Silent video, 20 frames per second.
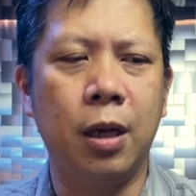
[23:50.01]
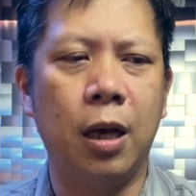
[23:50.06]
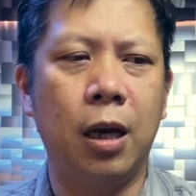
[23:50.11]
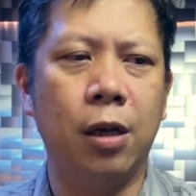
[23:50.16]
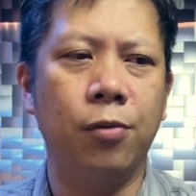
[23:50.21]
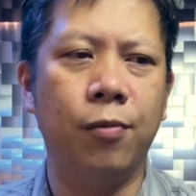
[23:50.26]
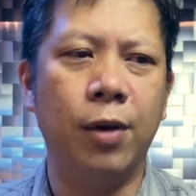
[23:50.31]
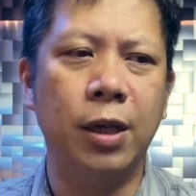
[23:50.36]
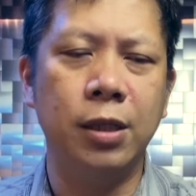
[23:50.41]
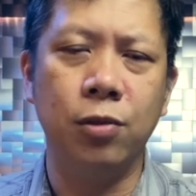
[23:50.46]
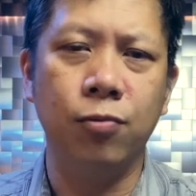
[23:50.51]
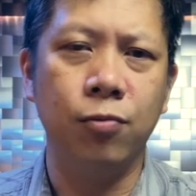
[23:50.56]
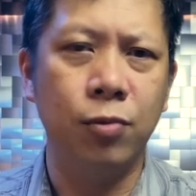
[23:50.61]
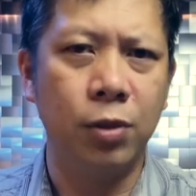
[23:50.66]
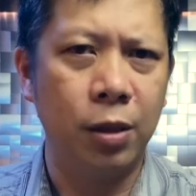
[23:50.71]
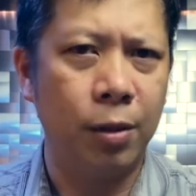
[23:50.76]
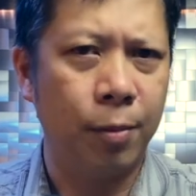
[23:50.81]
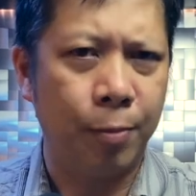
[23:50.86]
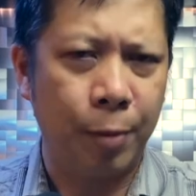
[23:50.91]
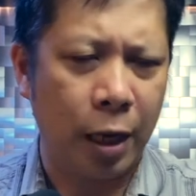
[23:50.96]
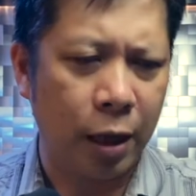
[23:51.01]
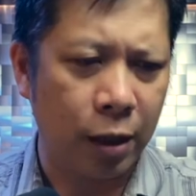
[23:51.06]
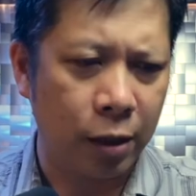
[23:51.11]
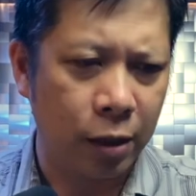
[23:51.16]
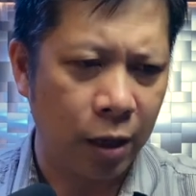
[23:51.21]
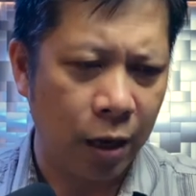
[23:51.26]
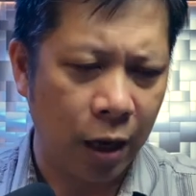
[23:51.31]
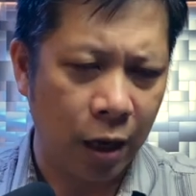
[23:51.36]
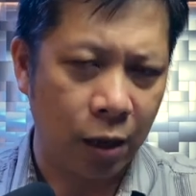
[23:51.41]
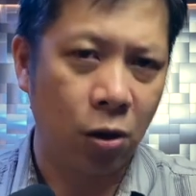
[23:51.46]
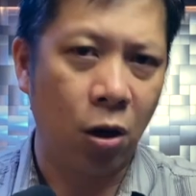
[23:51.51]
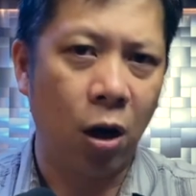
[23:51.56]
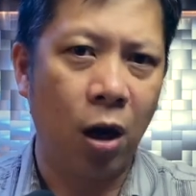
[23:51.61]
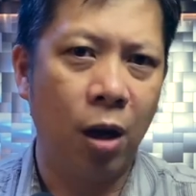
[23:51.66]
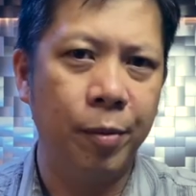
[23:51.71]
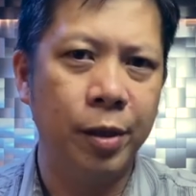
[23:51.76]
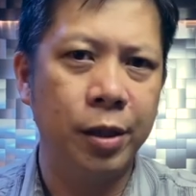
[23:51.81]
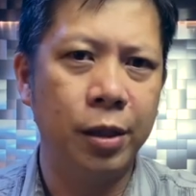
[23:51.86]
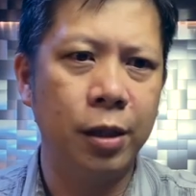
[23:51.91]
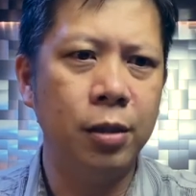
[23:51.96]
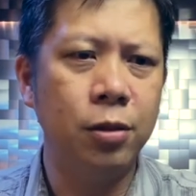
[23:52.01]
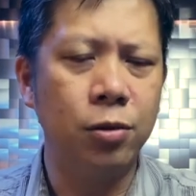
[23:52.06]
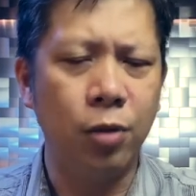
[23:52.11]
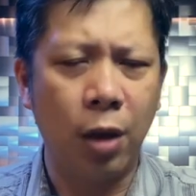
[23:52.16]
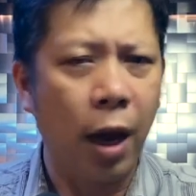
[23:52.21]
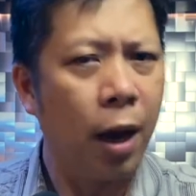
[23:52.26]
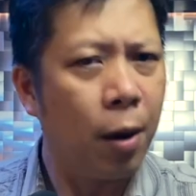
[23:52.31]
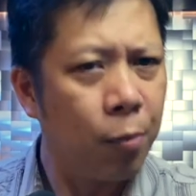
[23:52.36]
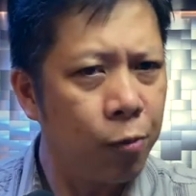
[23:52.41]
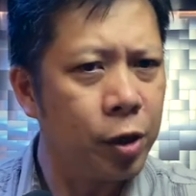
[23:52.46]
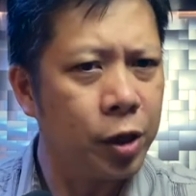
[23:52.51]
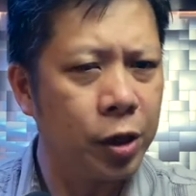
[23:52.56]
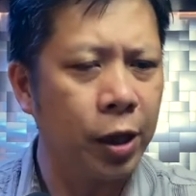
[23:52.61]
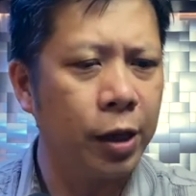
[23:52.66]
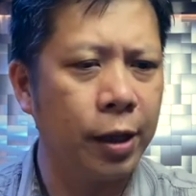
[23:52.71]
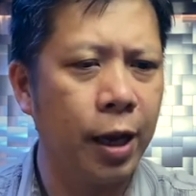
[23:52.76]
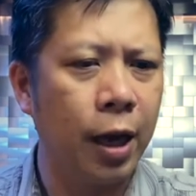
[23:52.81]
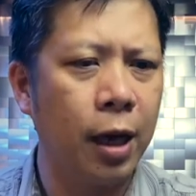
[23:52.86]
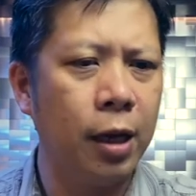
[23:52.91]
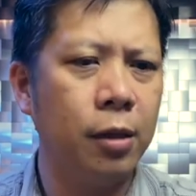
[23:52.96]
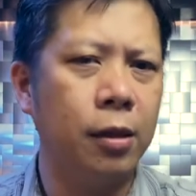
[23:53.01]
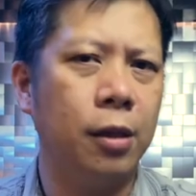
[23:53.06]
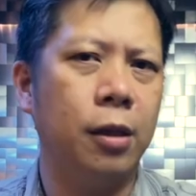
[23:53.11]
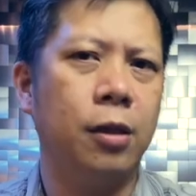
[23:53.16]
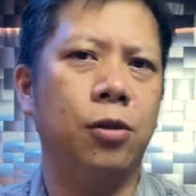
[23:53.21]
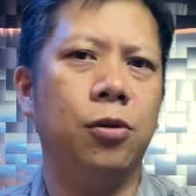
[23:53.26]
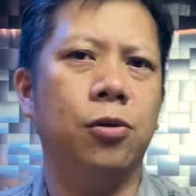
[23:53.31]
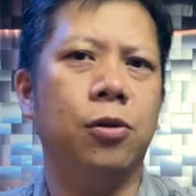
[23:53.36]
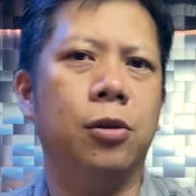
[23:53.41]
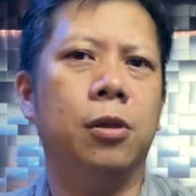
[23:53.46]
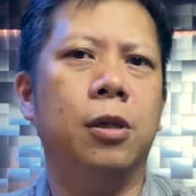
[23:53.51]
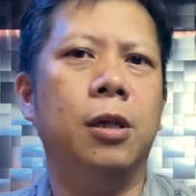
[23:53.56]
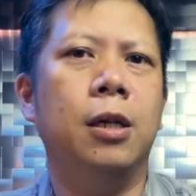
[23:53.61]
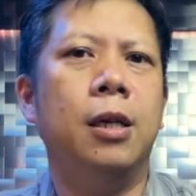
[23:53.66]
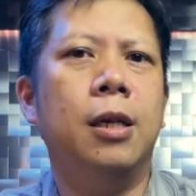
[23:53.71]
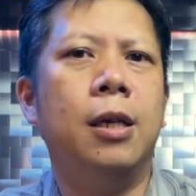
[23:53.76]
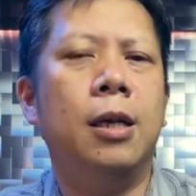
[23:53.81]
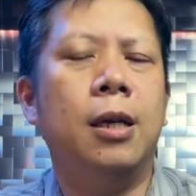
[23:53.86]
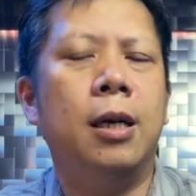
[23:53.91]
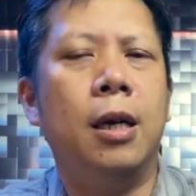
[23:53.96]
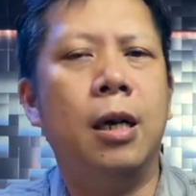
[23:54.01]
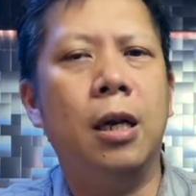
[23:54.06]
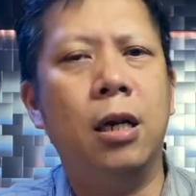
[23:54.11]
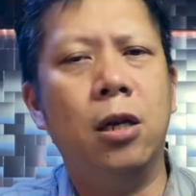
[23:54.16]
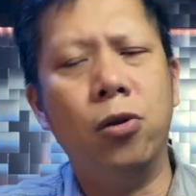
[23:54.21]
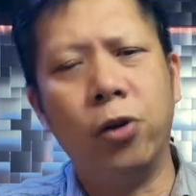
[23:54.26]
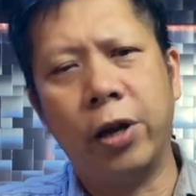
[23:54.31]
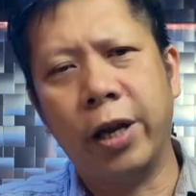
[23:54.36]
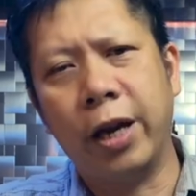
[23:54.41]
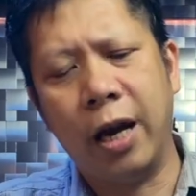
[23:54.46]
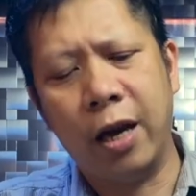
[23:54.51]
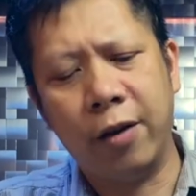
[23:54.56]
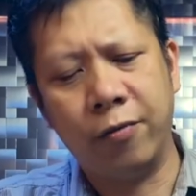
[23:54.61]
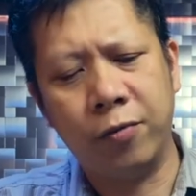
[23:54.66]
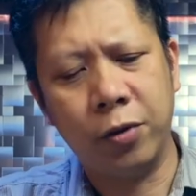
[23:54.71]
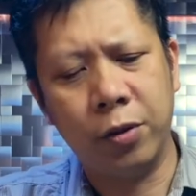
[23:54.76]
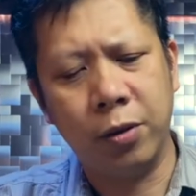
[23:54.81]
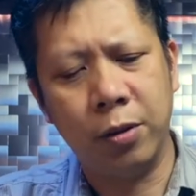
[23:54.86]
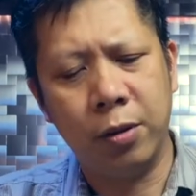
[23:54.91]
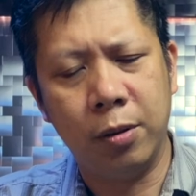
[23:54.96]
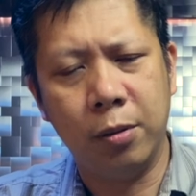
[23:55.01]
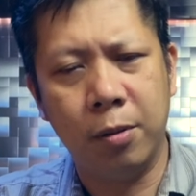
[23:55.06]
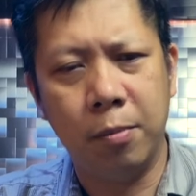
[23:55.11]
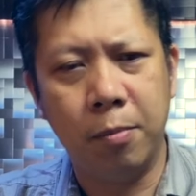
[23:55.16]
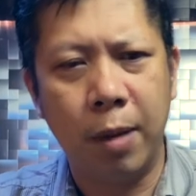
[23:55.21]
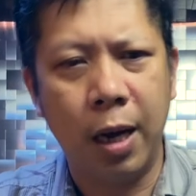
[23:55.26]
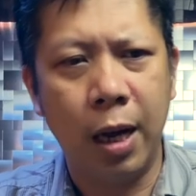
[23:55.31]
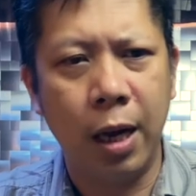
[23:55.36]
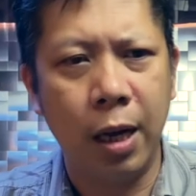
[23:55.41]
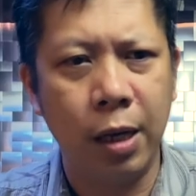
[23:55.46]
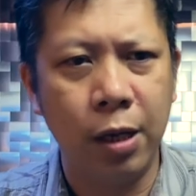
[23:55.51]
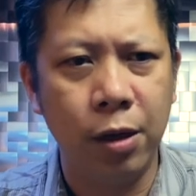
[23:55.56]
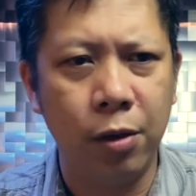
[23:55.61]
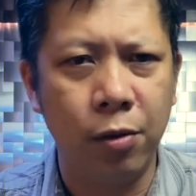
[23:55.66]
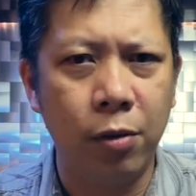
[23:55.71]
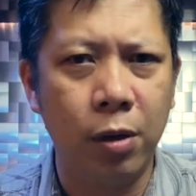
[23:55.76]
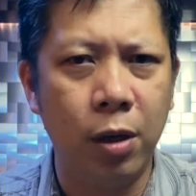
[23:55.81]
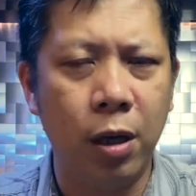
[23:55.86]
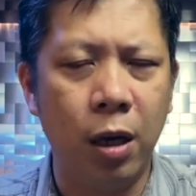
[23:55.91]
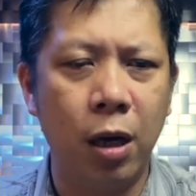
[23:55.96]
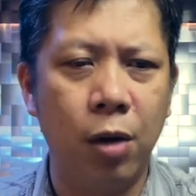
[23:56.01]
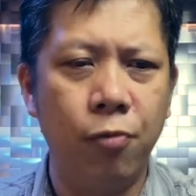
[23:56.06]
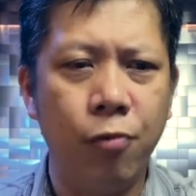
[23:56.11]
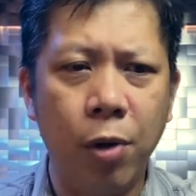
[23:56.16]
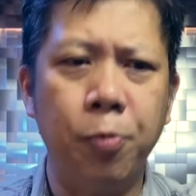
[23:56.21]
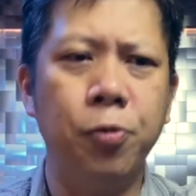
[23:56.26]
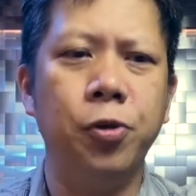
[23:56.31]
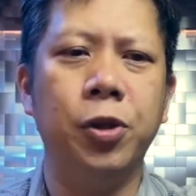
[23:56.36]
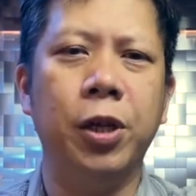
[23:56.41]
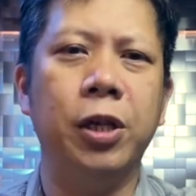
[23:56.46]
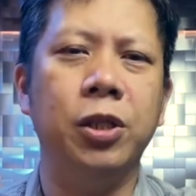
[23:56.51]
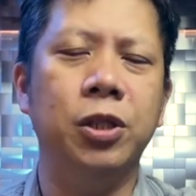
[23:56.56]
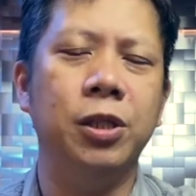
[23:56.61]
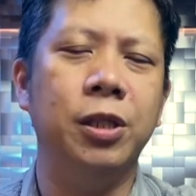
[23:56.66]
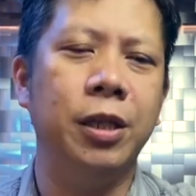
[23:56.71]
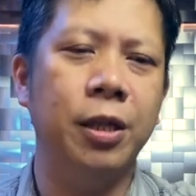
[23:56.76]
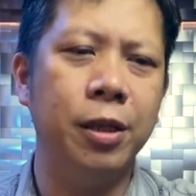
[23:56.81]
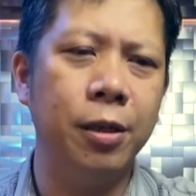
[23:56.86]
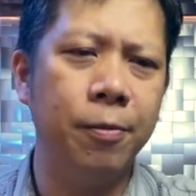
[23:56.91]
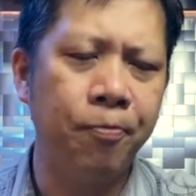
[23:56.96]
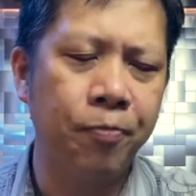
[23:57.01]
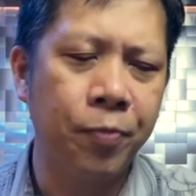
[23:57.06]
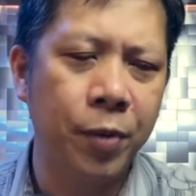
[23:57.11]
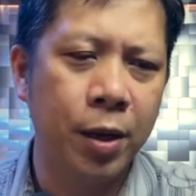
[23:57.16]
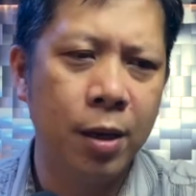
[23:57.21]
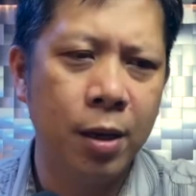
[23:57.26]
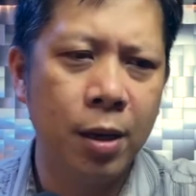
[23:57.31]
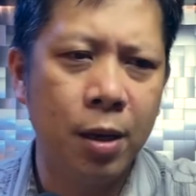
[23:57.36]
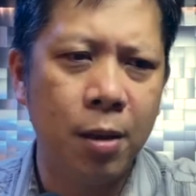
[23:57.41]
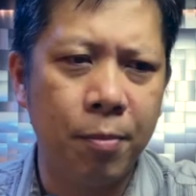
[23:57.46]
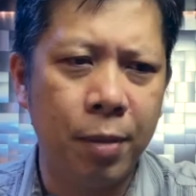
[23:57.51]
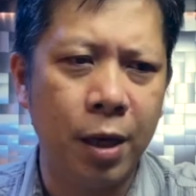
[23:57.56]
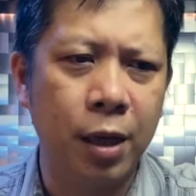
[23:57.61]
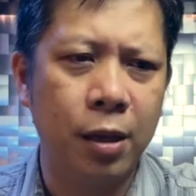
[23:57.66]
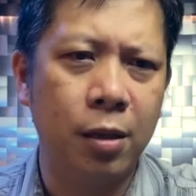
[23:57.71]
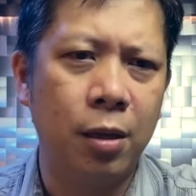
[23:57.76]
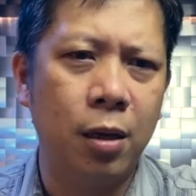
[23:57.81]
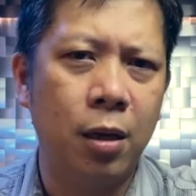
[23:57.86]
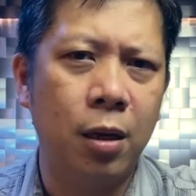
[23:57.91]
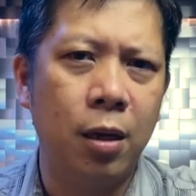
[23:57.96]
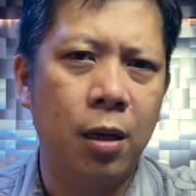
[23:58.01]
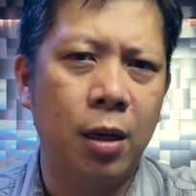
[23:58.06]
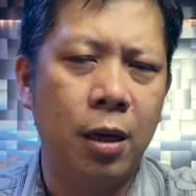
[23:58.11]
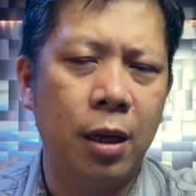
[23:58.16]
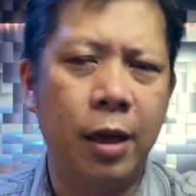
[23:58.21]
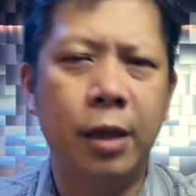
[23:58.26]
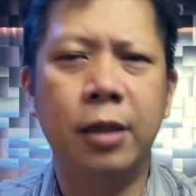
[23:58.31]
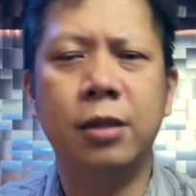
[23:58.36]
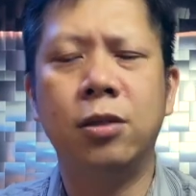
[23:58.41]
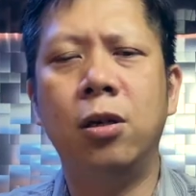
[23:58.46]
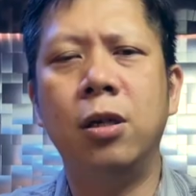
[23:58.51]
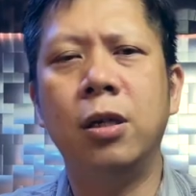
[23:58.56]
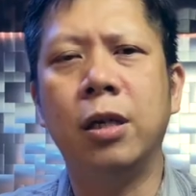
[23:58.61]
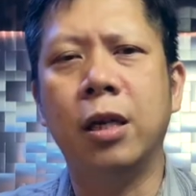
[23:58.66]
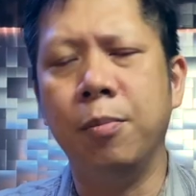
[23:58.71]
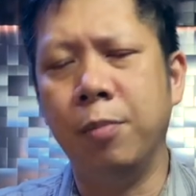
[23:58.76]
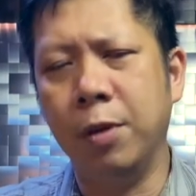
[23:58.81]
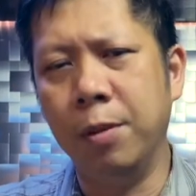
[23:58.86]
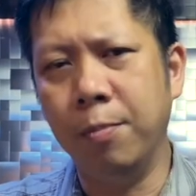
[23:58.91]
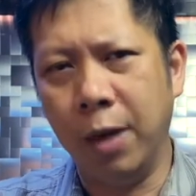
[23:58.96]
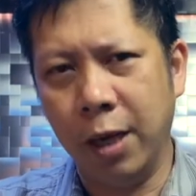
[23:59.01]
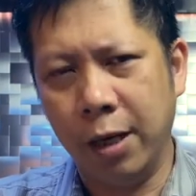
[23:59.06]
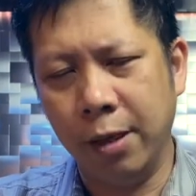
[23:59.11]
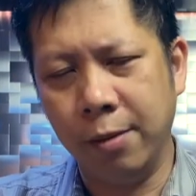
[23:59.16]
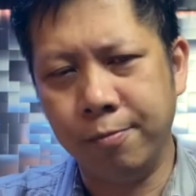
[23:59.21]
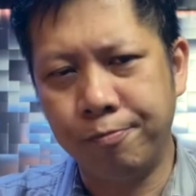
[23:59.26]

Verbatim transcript: Otherwise, he would have not commented. I appreciate that, that you're uh, looking after my uh, reputation here. But let us all keep in mind